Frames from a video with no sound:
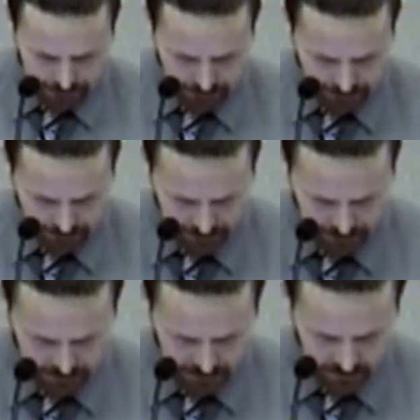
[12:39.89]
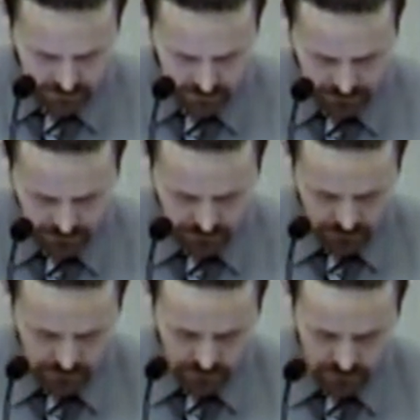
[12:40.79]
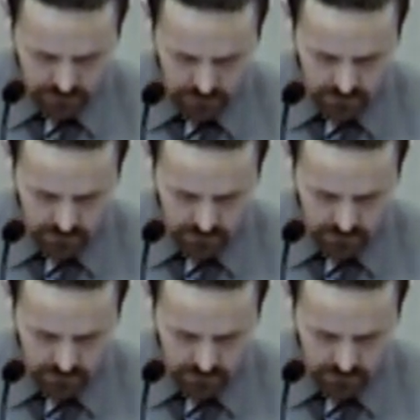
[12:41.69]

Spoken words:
No one is speaking in this clip.